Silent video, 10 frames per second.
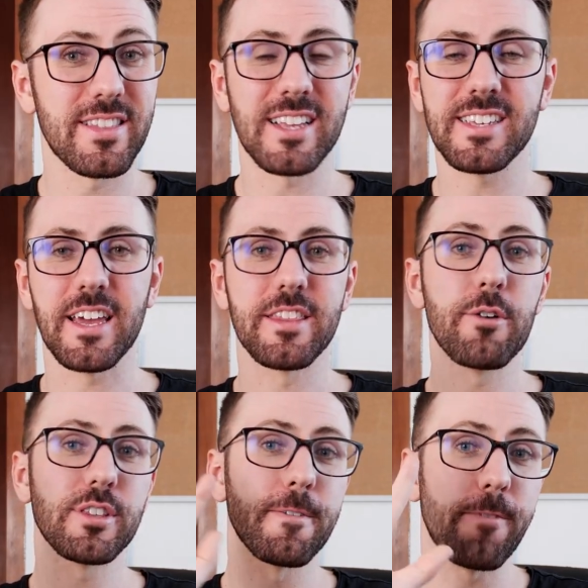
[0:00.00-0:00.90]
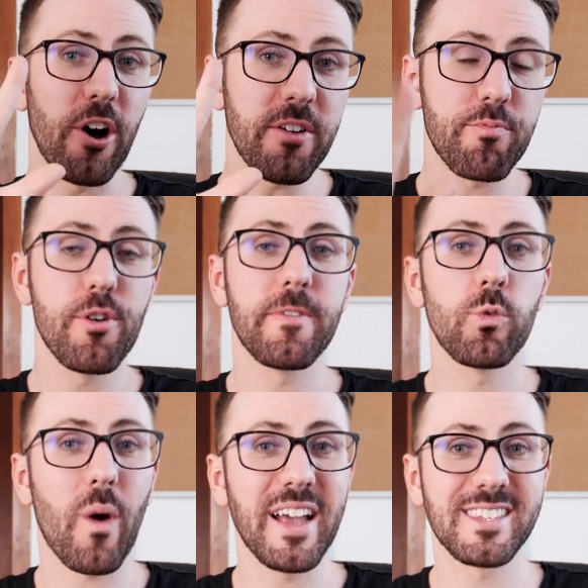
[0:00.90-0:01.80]
that's it. Those are the 5
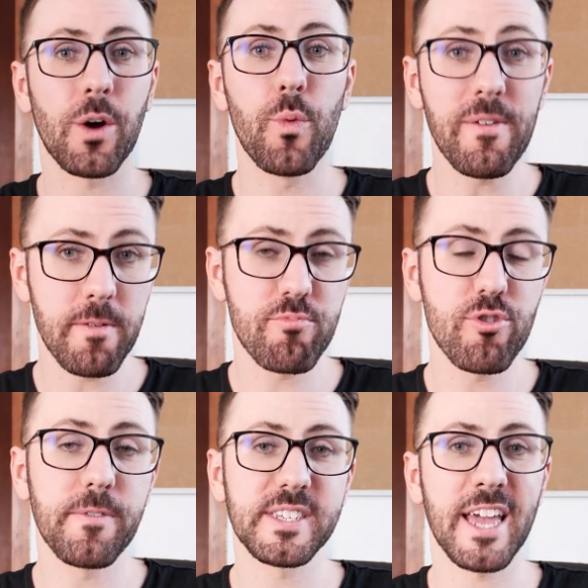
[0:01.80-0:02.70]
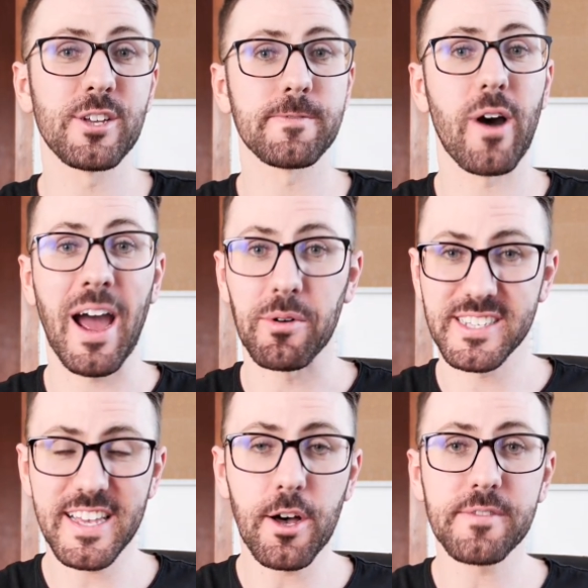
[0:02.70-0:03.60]
proven ways that we've improved sales for
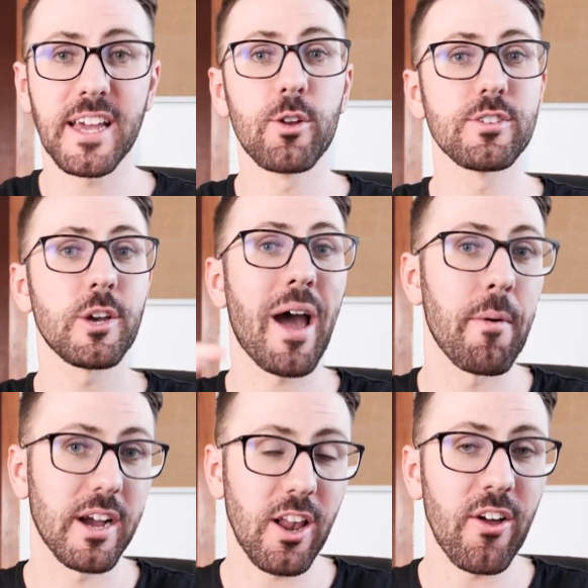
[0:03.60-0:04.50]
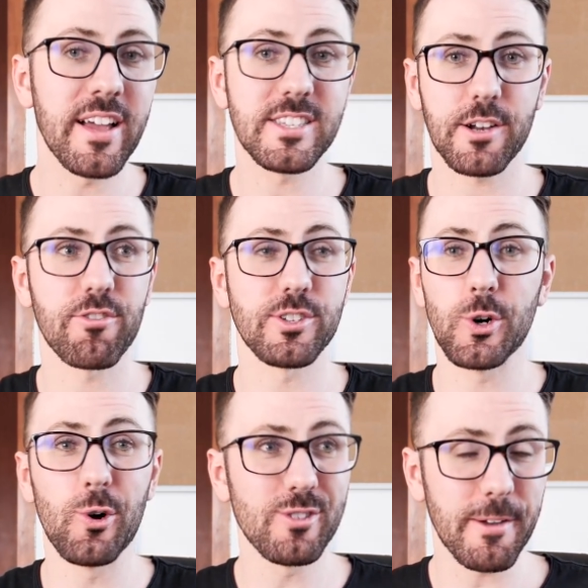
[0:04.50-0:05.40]
ourselves and also our clients across
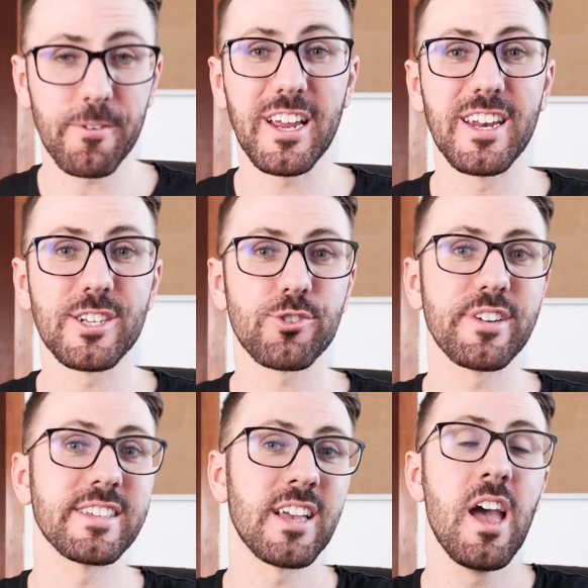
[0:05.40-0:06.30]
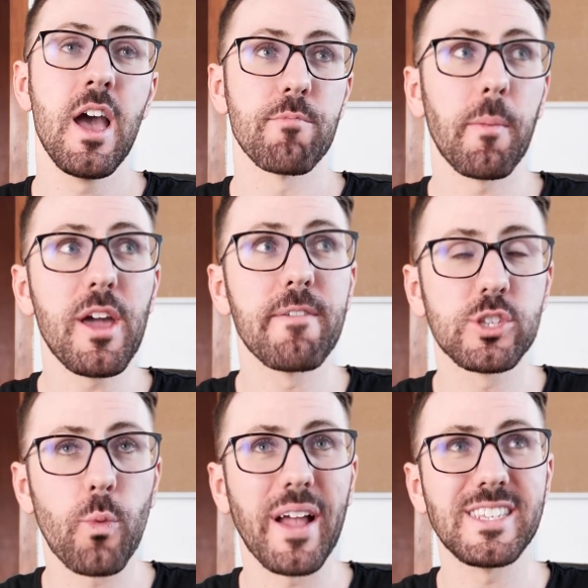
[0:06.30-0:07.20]
all different industries, probably over
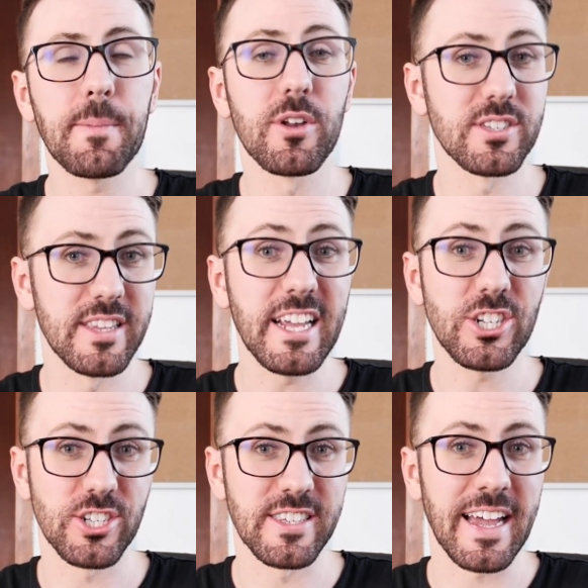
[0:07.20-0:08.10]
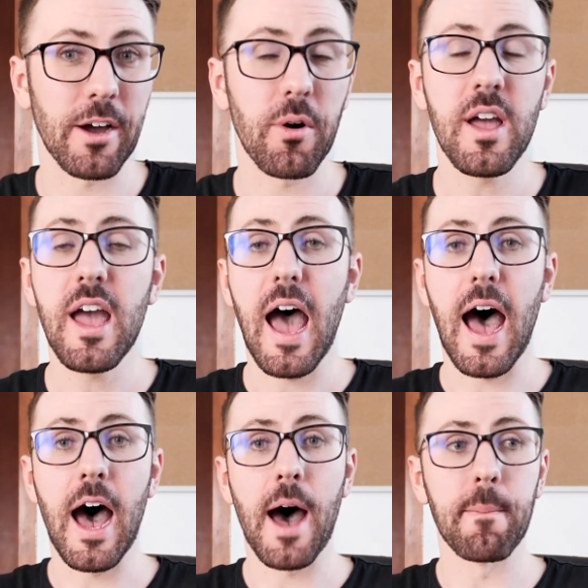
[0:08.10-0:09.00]
20 plus niches now,
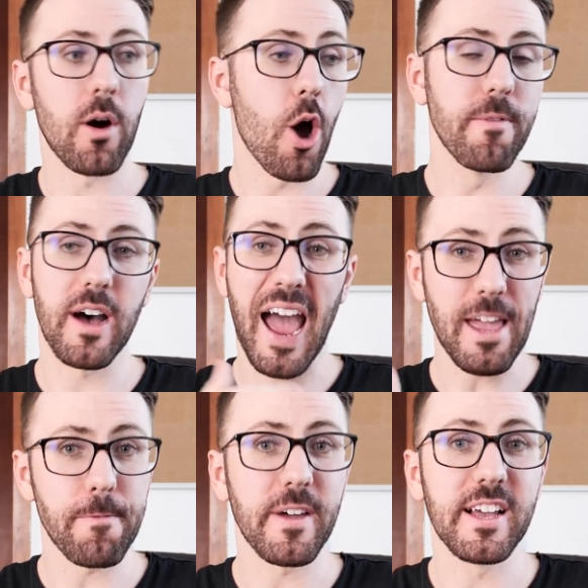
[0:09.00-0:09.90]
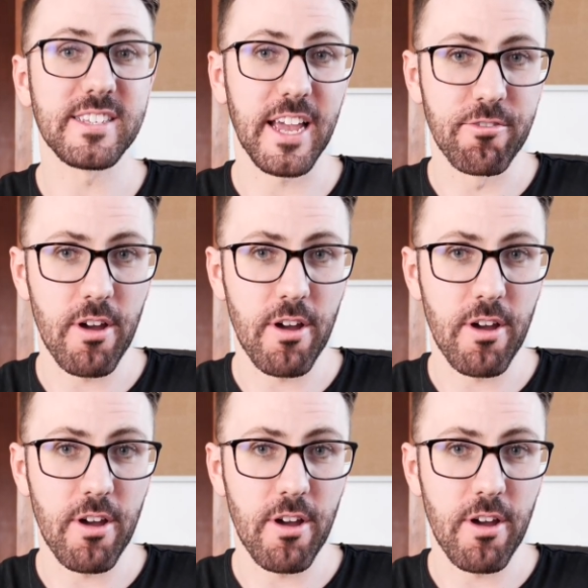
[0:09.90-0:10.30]
over 8 figures in